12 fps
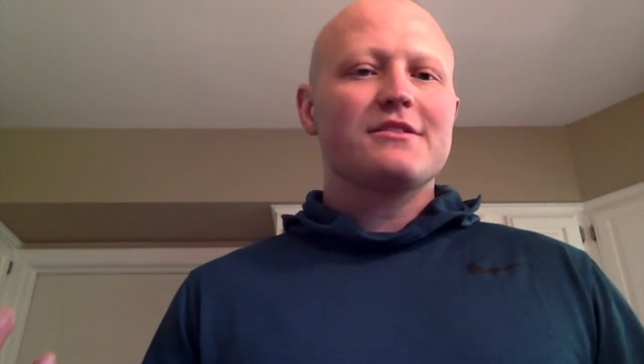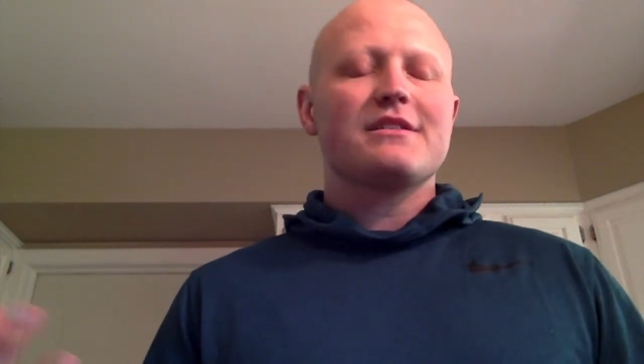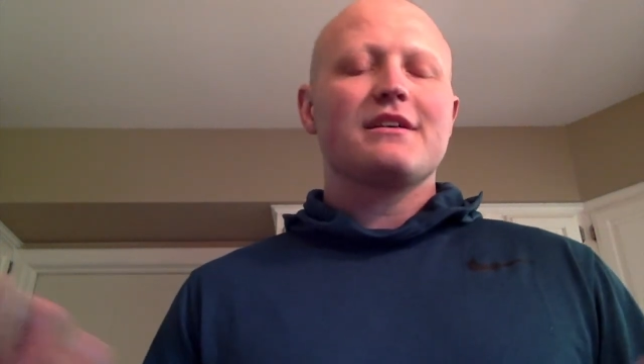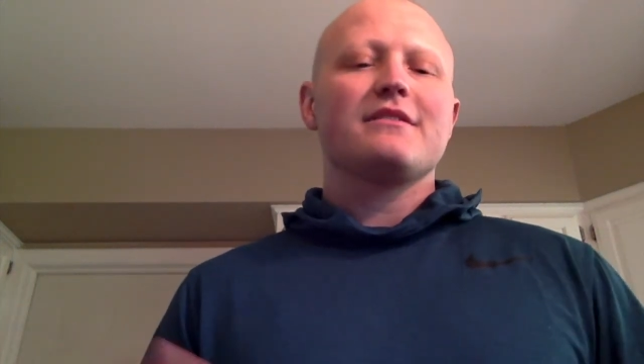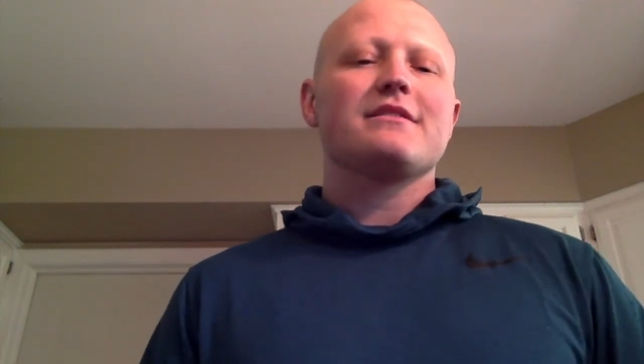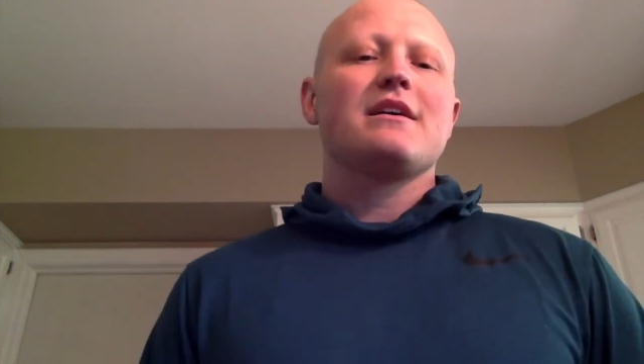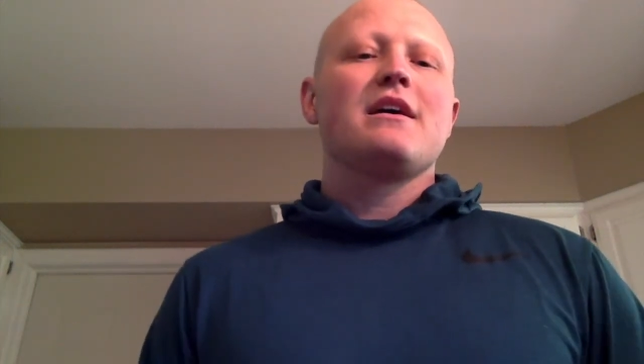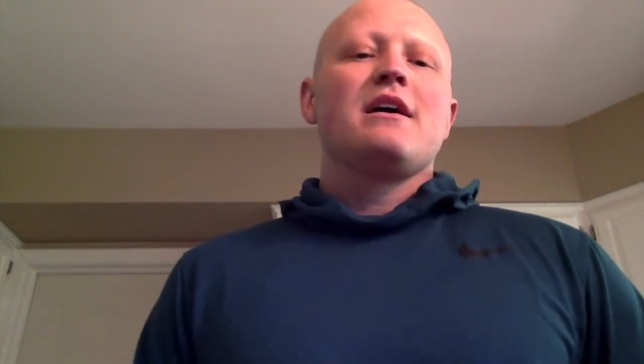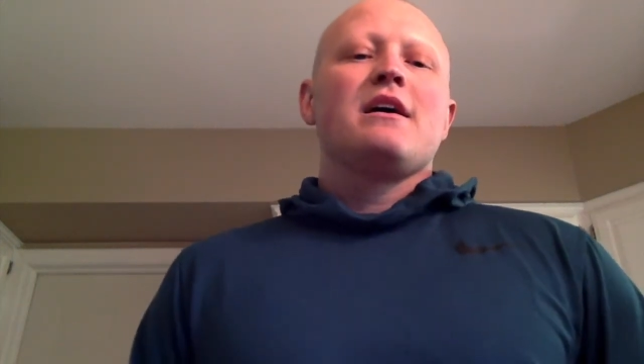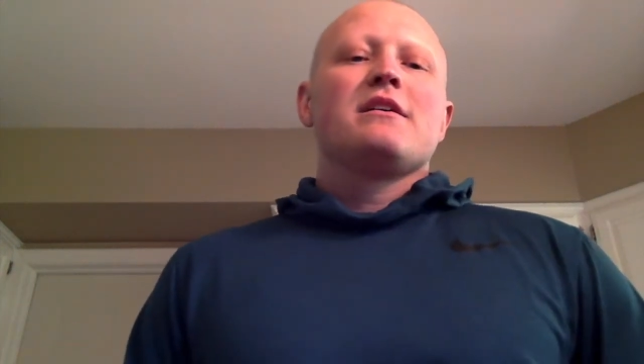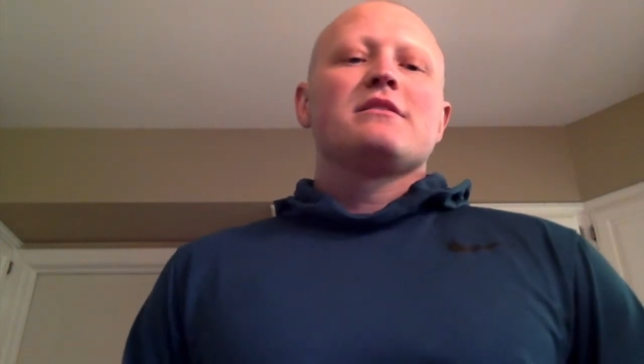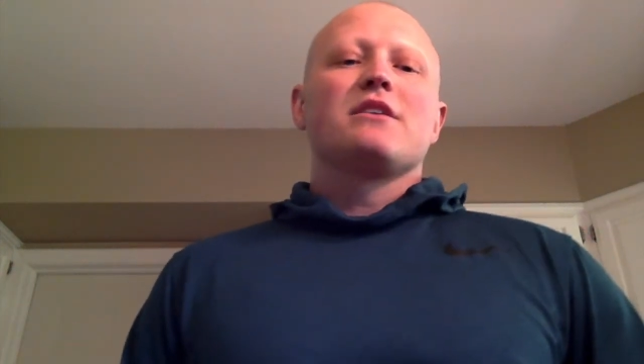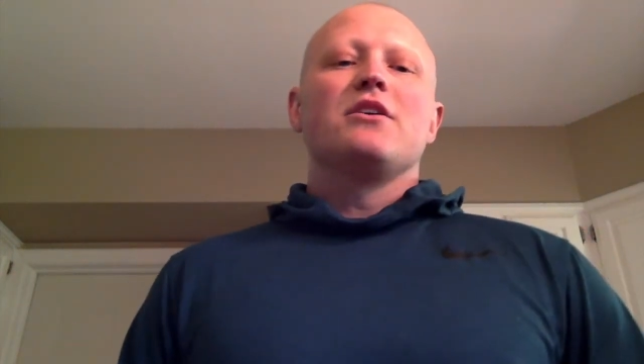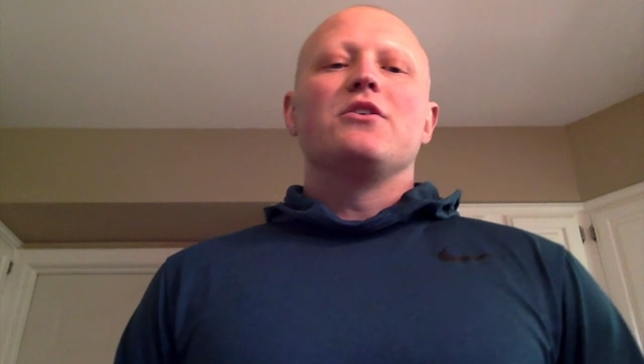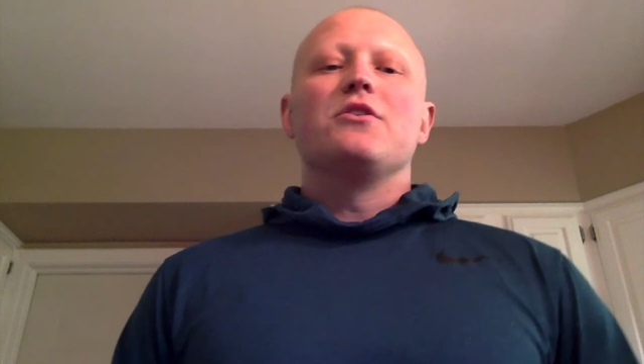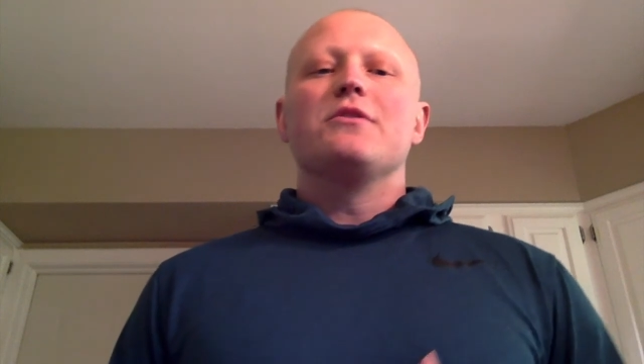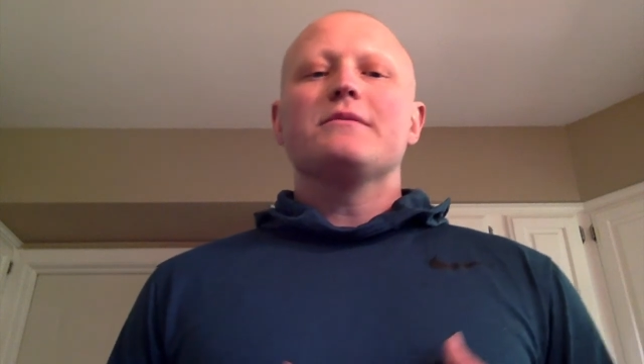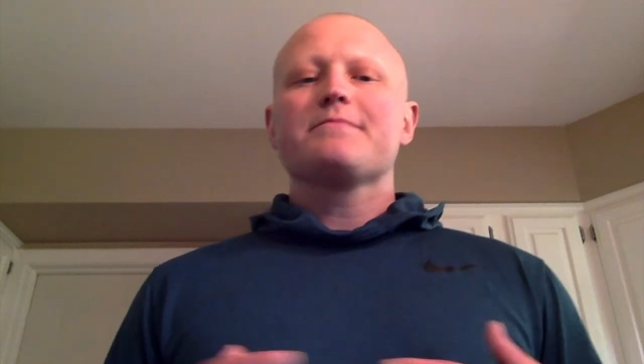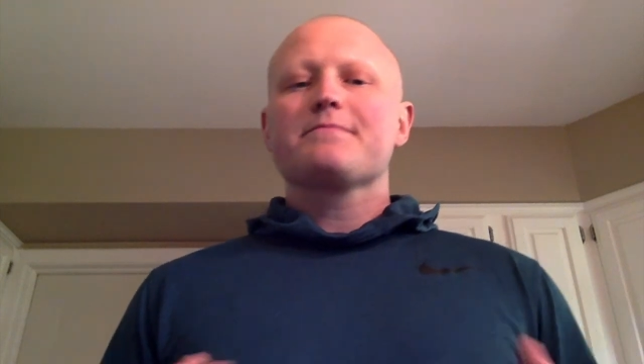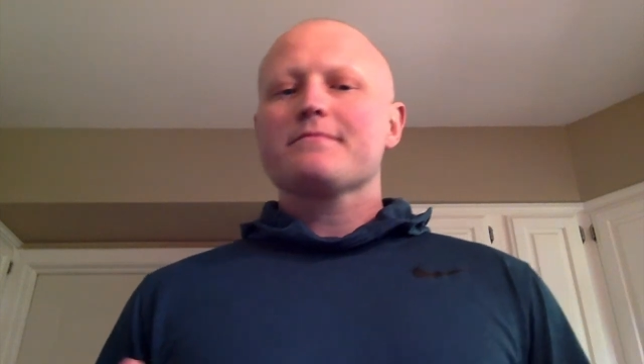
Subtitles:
cells. So,